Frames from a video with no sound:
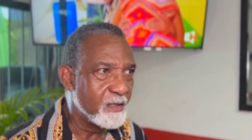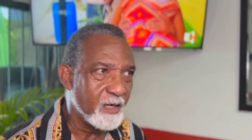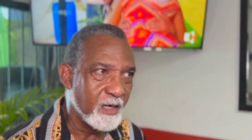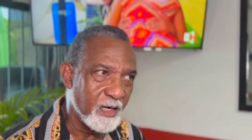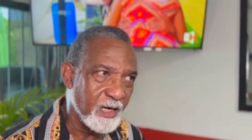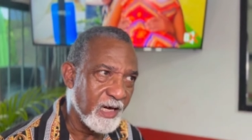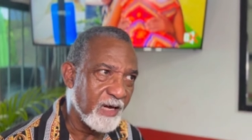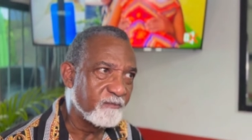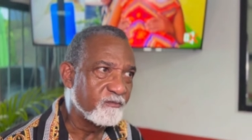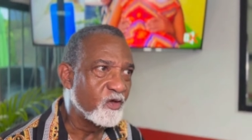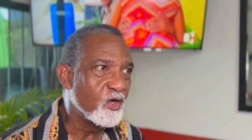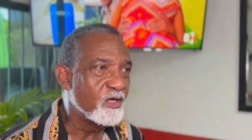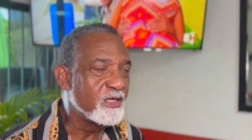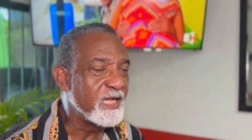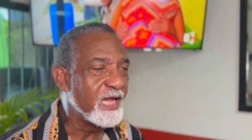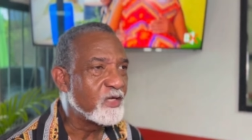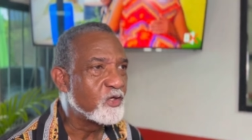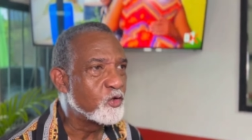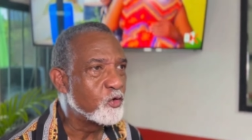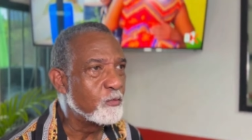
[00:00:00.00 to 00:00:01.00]
I've done
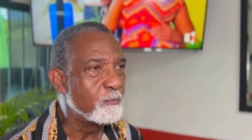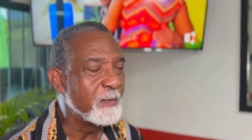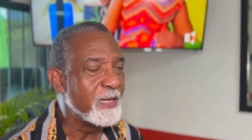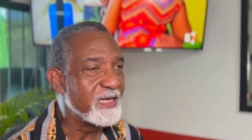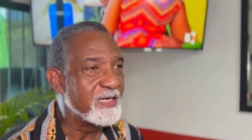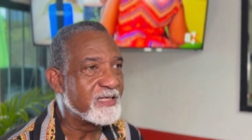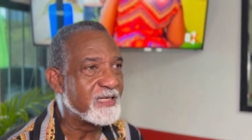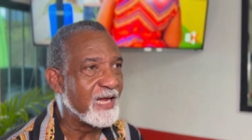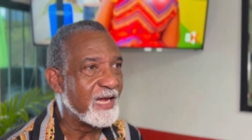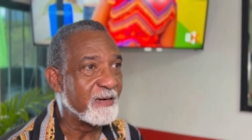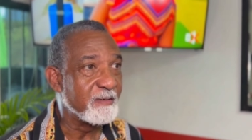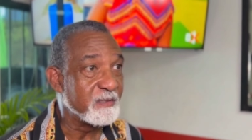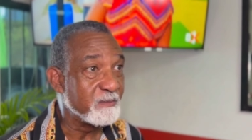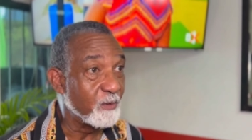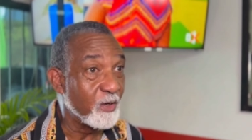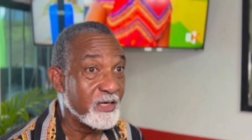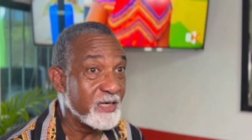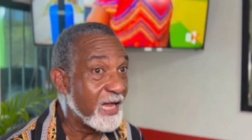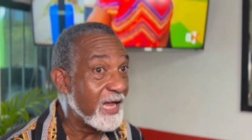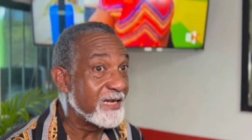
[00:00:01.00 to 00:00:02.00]
that too many times,
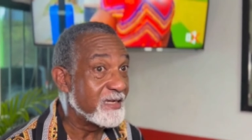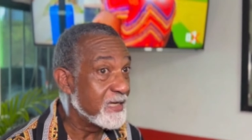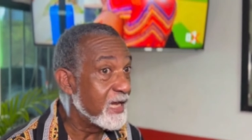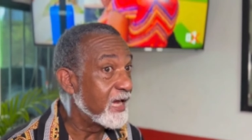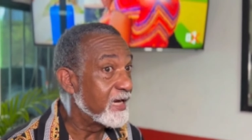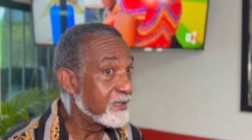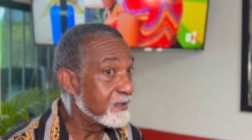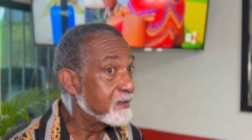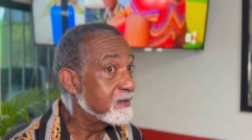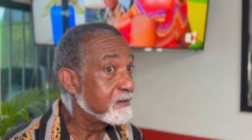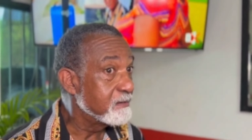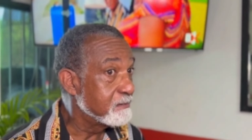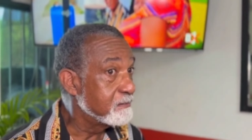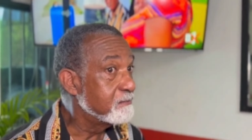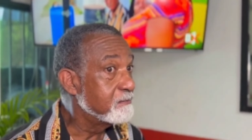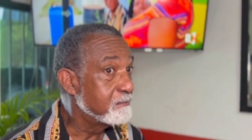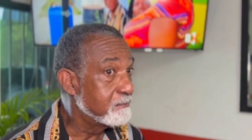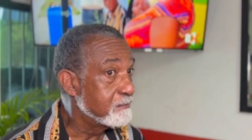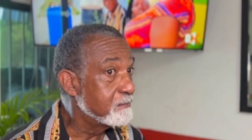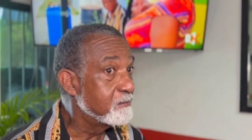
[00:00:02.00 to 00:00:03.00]
but that night
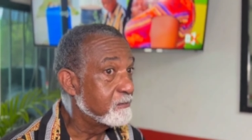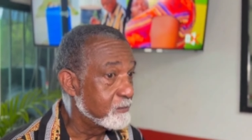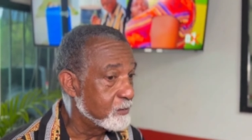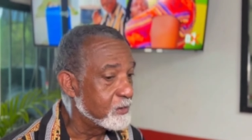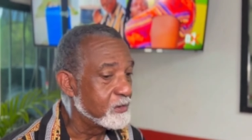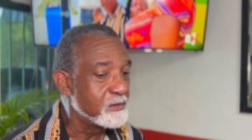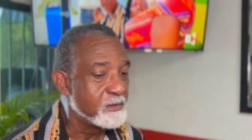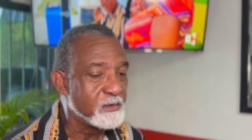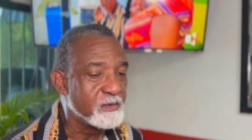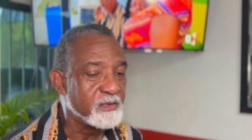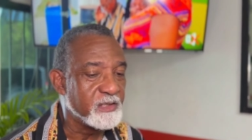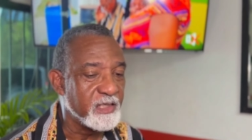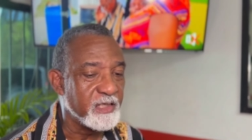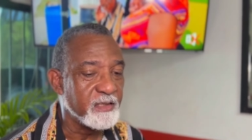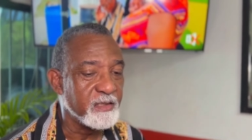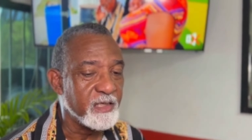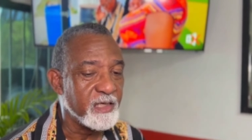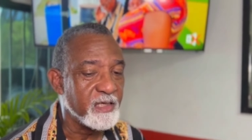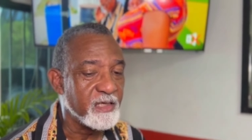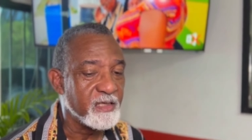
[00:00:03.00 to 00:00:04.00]
was
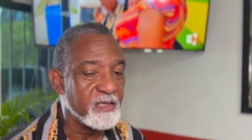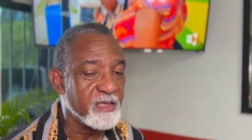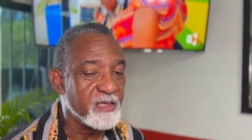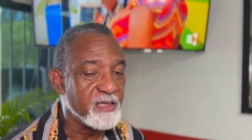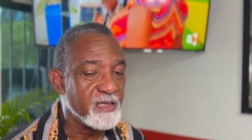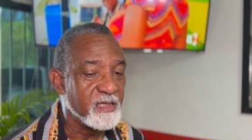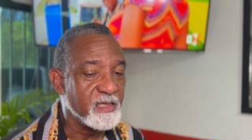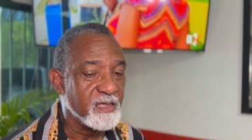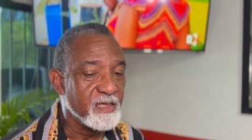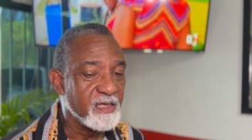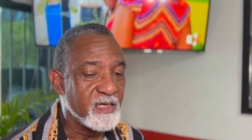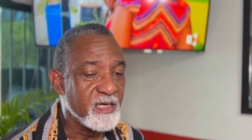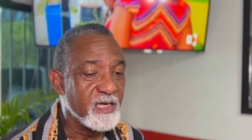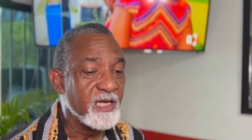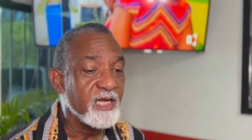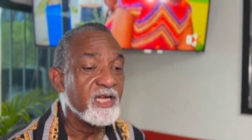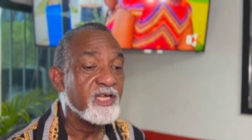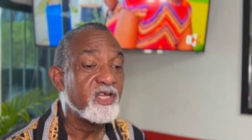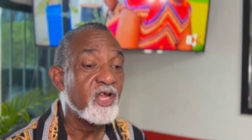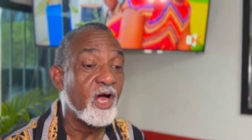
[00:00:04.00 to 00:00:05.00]
thing.
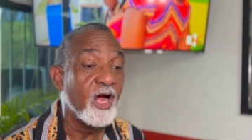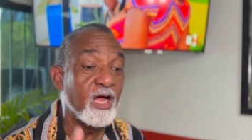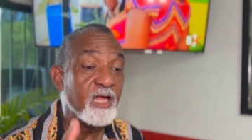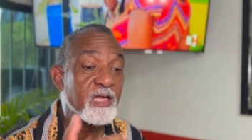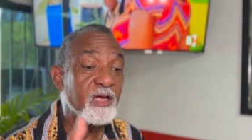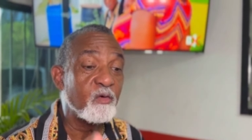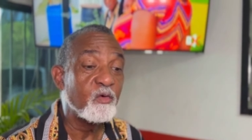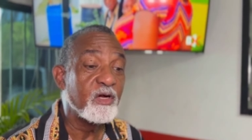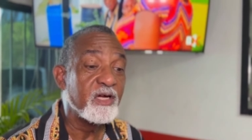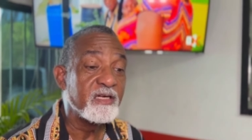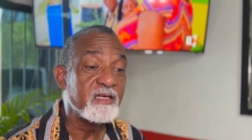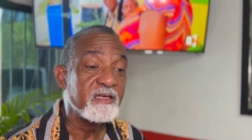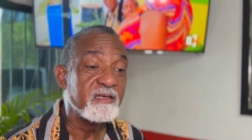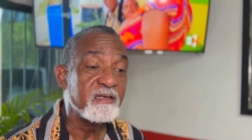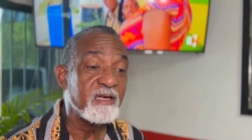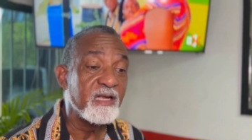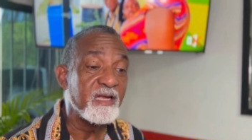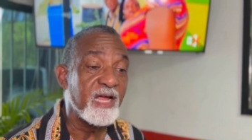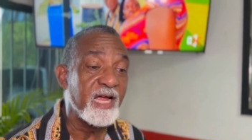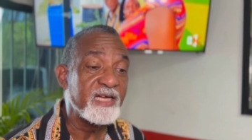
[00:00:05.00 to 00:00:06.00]
The other one
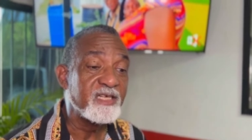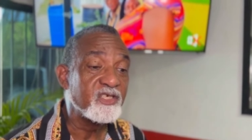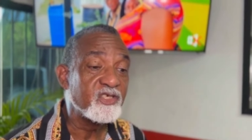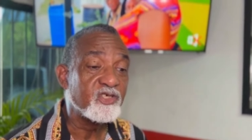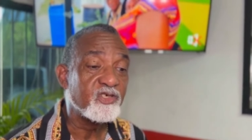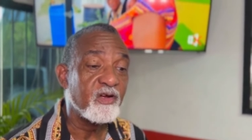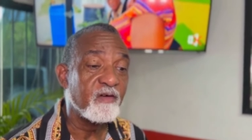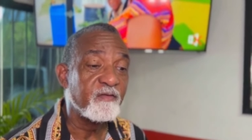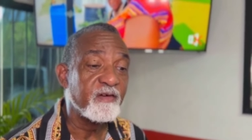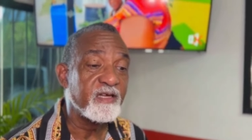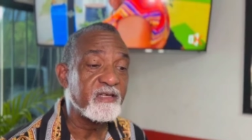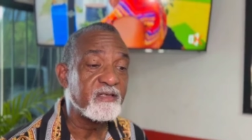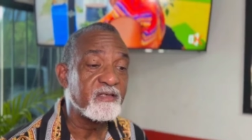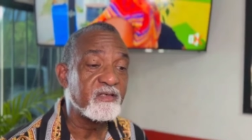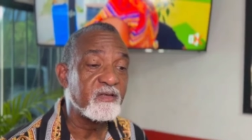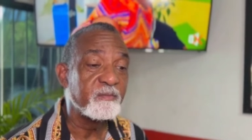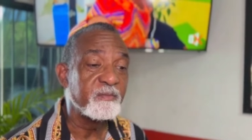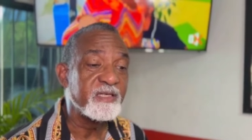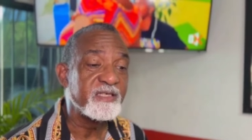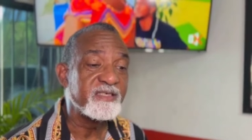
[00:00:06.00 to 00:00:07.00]
I discovered to
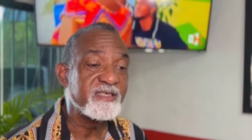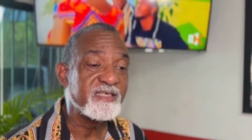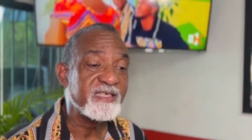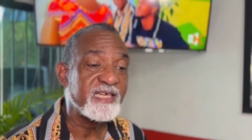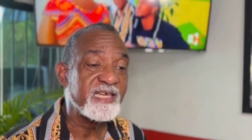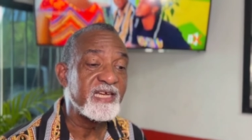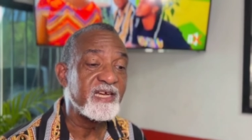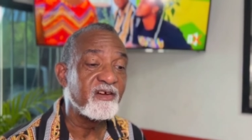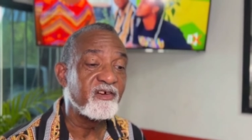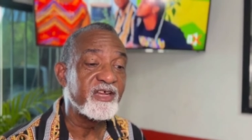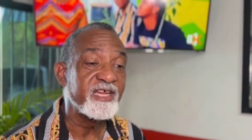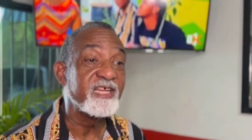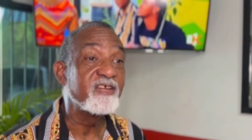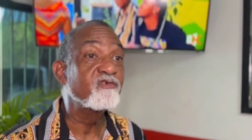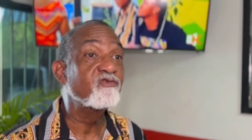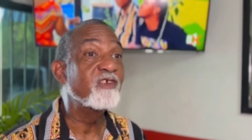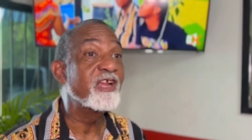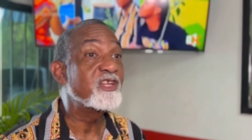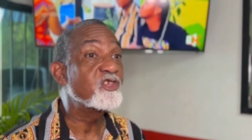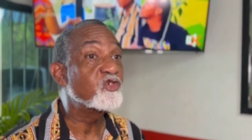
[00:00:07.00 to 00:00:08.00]
be scary in
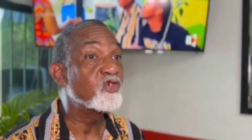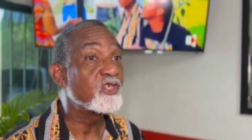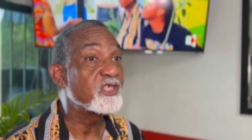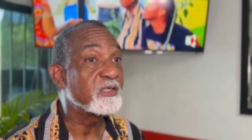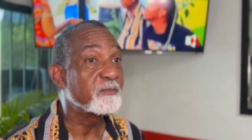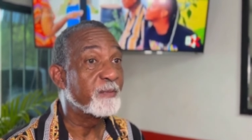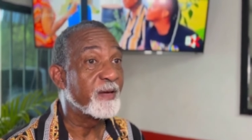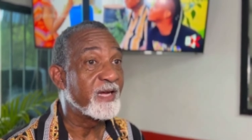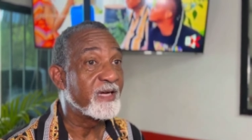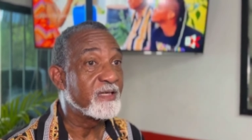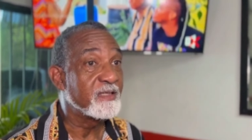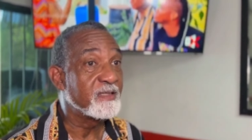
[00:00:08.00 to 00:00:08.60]
retrospect.